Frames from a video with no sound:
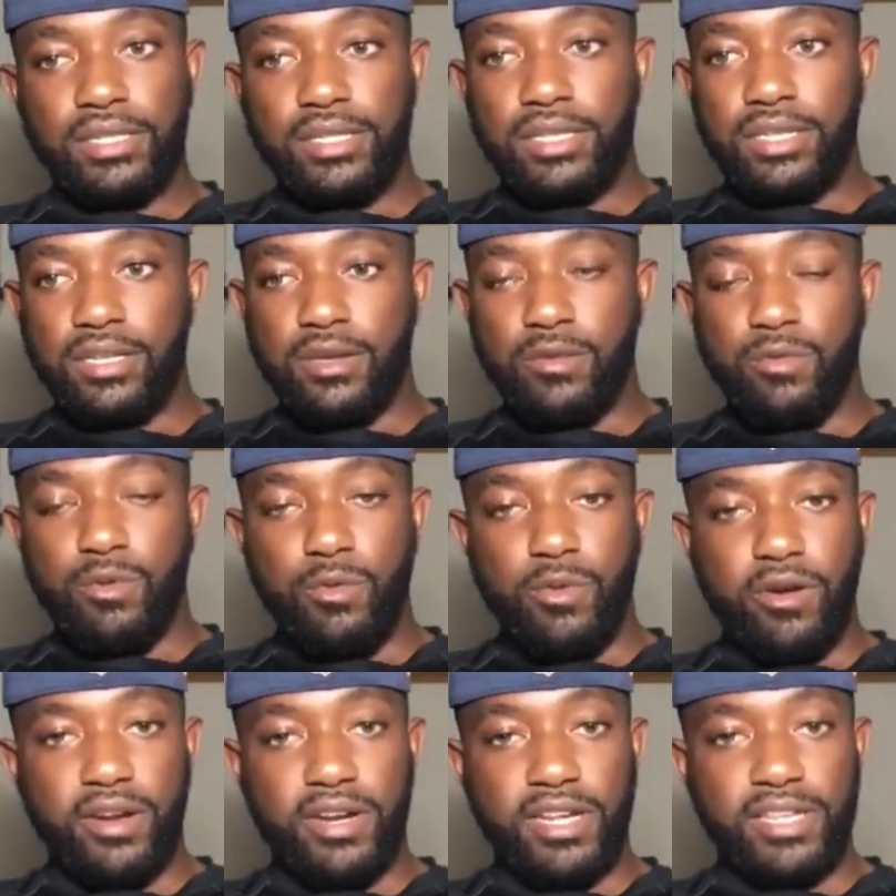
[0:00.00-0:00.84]
We're
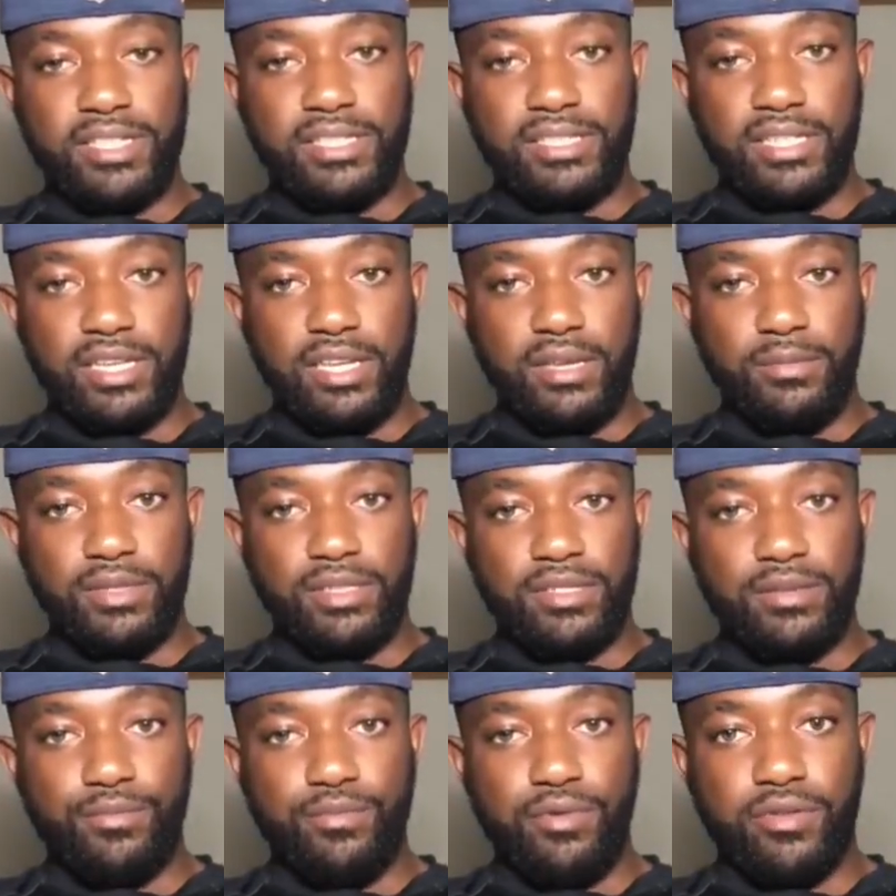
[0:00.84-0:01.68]
working as a team. It's a
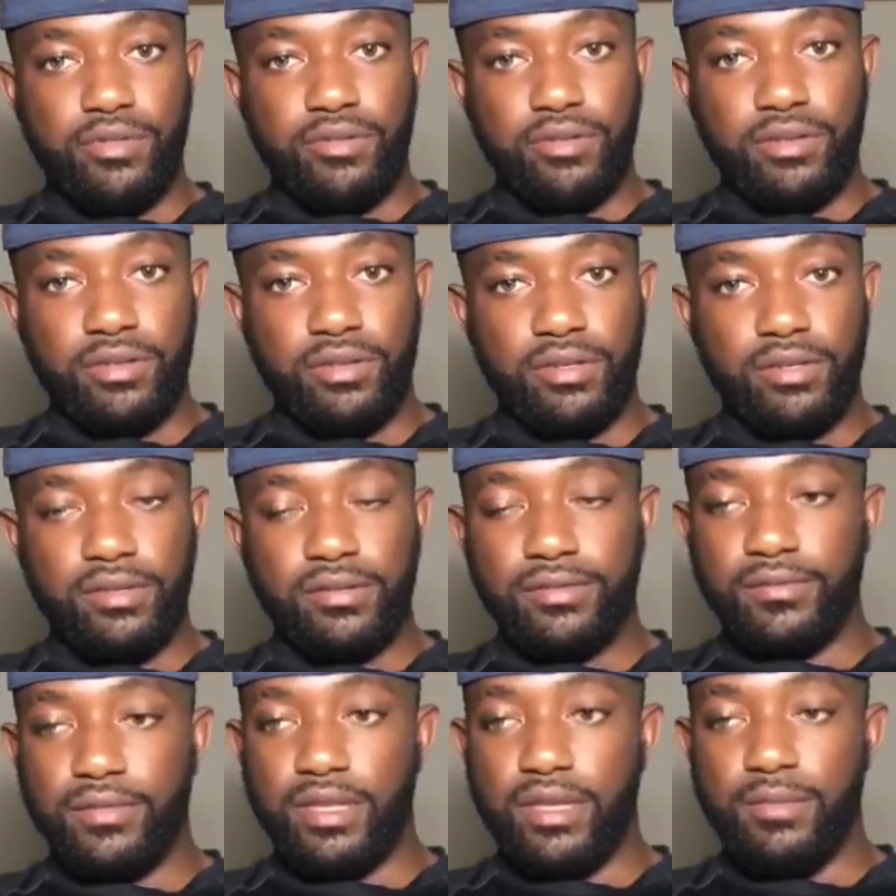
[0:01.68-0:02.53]
brotherhood.
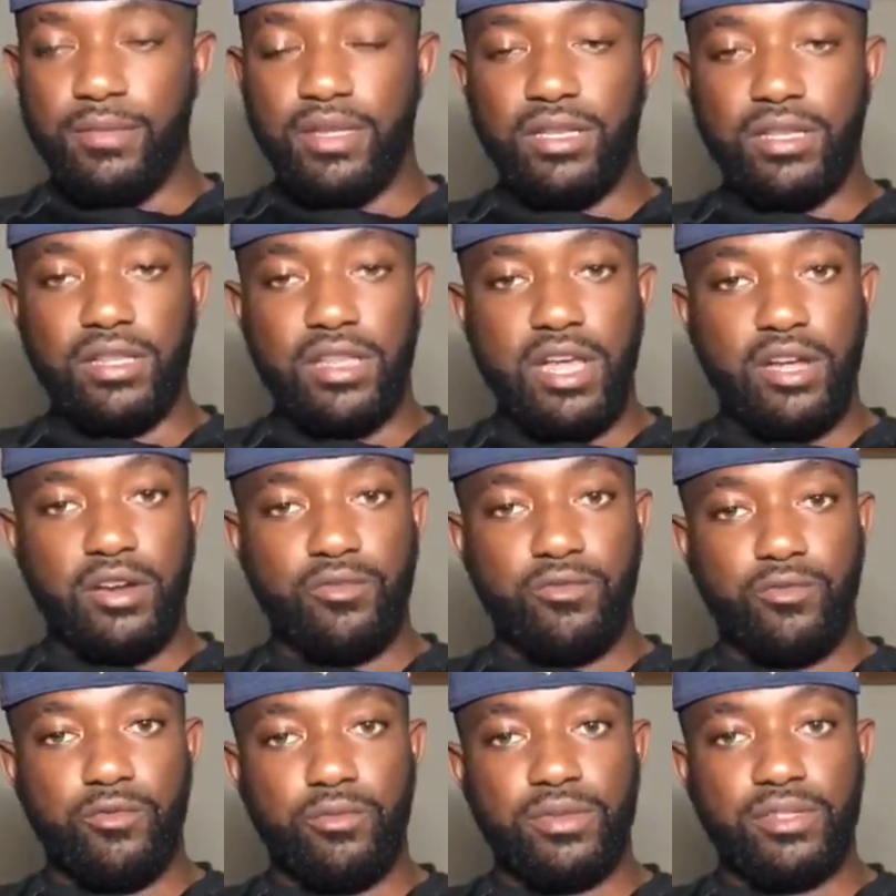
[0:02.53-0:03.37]
In the locker
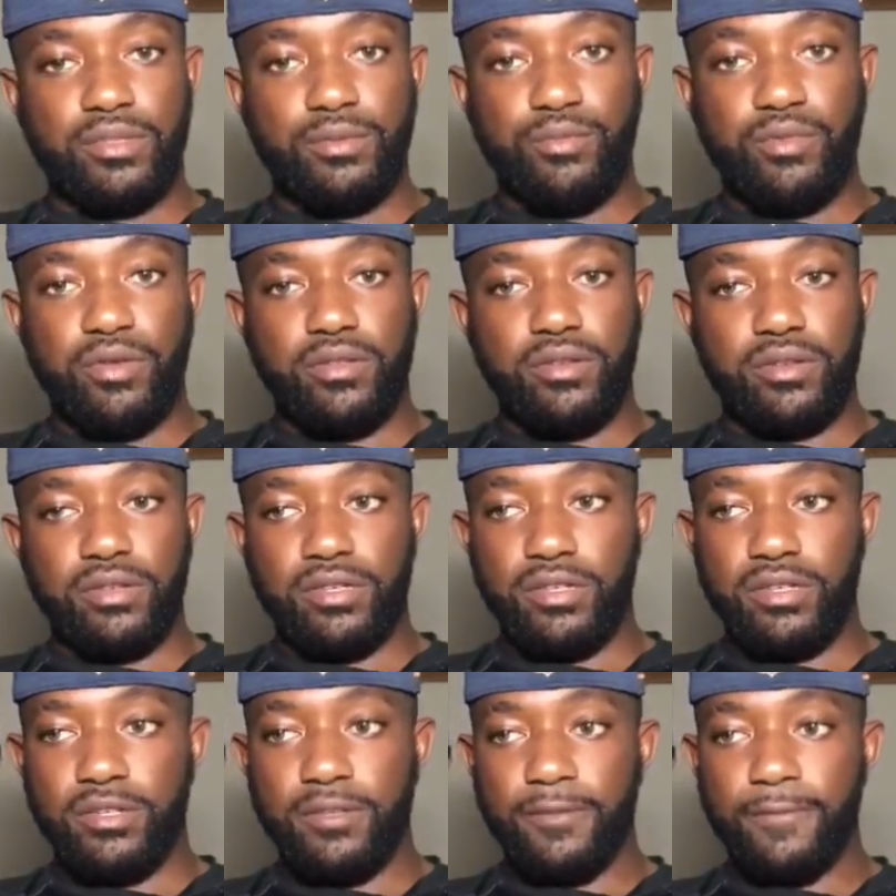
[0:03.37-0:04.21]
room, it's a
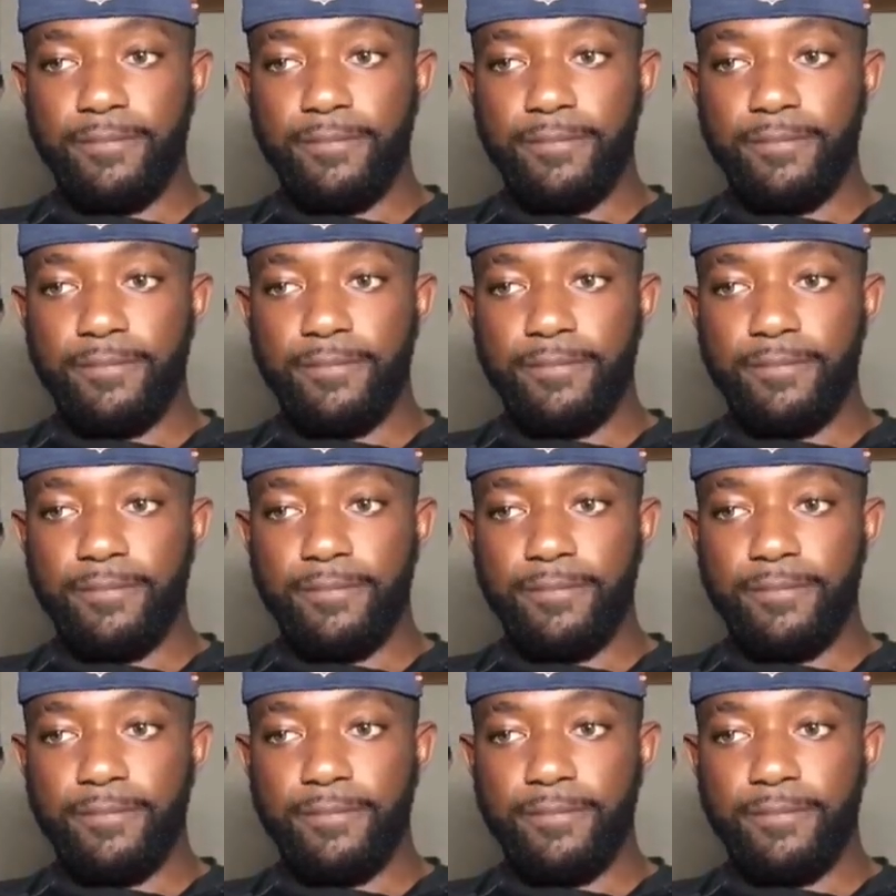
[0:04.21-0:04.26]
brotherhood.